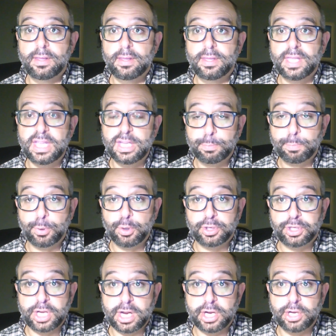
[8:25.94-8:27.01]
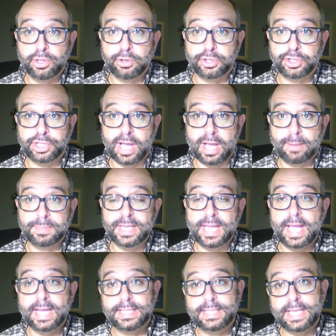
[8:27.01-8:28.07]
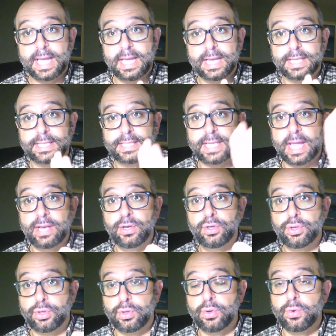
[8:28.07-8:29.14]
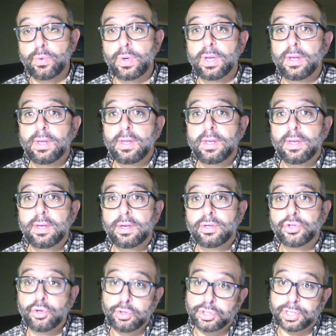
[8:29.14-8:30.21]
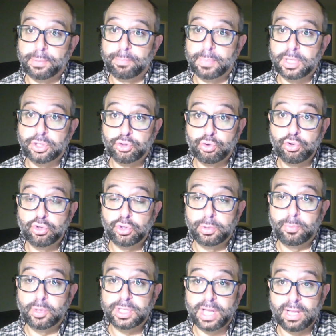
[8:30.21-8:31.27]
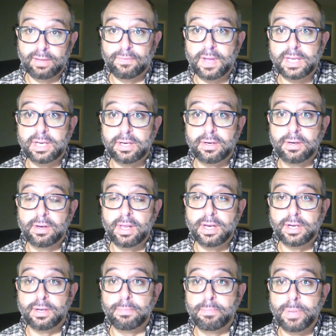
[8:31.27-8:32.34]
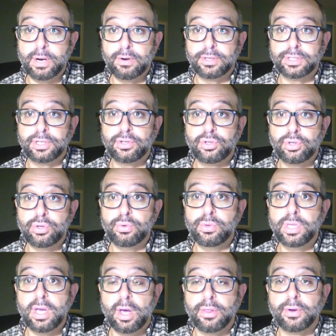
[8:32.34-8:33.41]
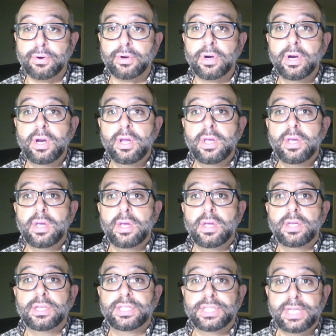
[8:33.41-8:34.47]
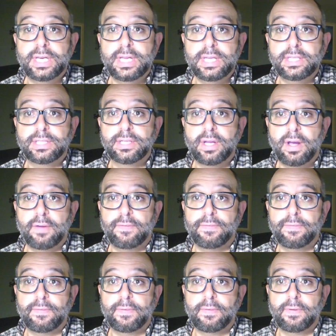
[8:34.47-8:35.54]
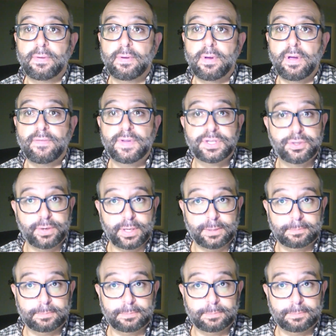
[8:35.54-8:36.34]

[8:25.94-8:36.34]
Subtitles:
these particular psalms as they ascend to Jerusalem, because Jerusalem was elevated in comparison to the other cities of Israel.